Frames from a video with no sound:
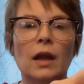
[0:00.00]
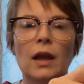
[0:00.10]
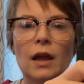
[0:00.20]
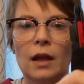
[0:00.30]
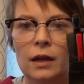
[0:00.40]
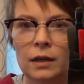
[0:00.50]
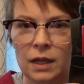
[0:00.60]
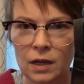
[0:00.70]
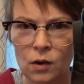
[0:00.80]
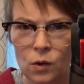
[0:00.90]
and
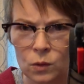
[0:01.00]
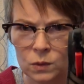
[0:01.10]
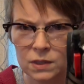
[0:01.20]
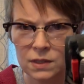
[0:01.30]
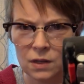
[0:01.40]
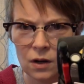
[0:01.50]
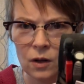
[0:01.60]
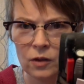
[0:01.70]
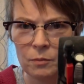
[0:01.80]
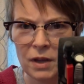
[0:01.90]
it holds
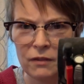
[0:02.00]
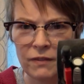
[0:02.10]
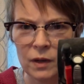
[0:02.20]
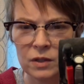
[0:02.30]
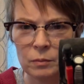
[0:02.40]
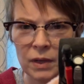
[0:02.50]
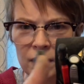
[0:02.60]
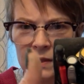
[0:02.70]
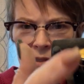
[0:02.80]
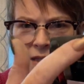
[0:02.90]
all of my fountain
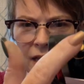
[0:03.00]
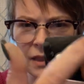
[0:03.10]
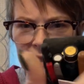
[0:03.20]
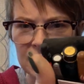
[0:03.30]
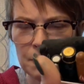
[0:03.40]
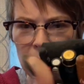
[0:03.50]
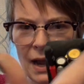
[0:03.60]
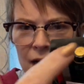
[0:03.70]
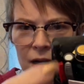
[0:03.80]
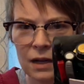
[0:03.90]
pens in this
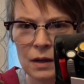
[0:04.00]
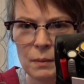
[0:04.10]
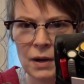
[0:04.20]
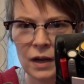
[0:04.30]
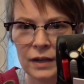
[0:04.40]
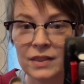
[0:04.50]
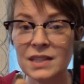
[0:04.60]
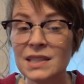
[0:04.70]
back pocket. This